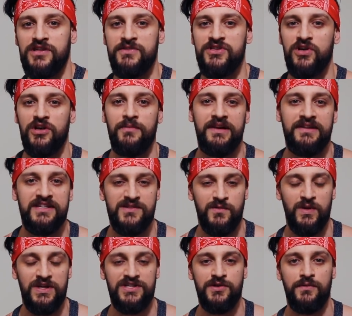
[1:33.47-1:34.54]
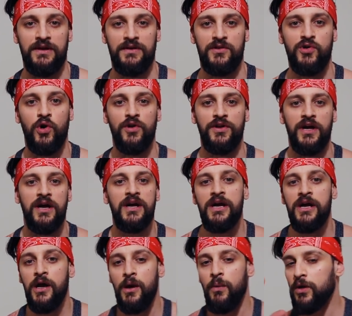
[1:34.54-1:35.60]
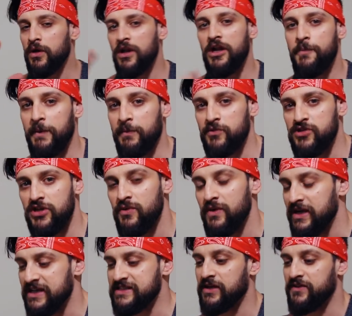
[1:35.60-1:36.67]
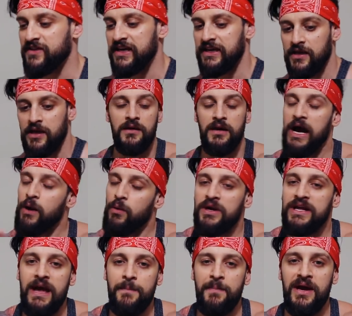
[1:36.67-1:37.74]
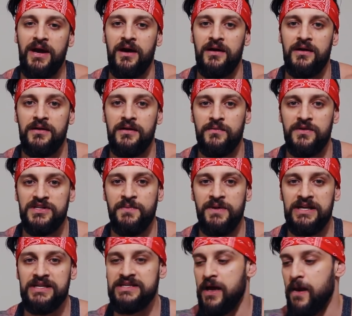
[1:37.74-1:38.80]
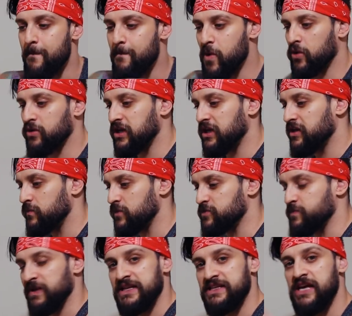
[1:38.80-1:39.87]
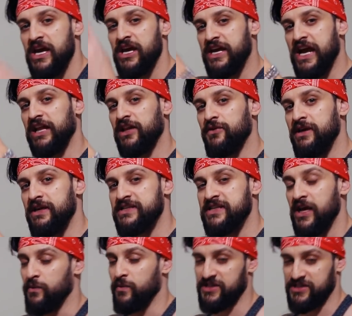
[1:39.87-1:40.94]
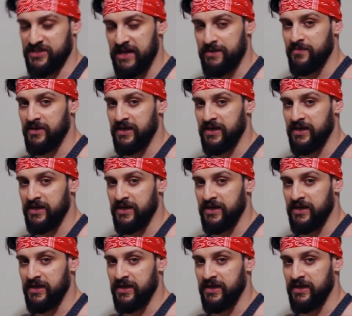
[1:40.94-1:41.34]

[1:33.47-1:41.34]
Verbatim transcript: gonna be talking about this with winter around the corner. What a lot of people do is they'll think, I wanna get bigger, which means bulking, which means calories, which then